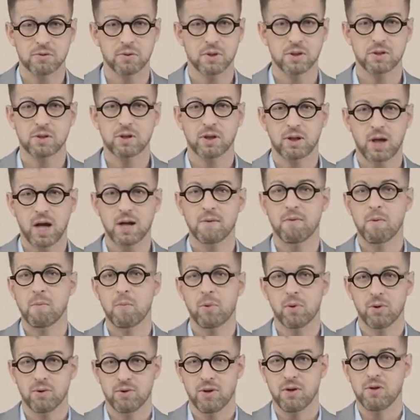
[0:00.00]
so it's kind of
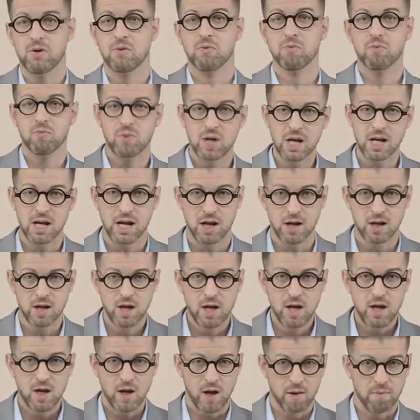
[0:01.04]
important that you read it
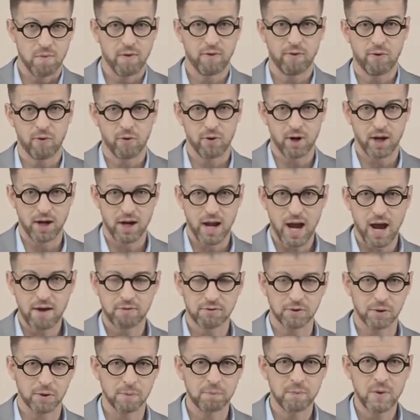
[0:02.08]
uh, before and
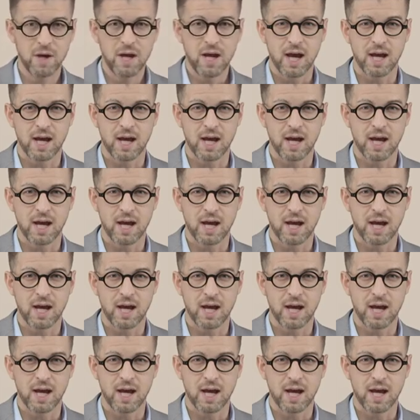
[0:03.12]
after.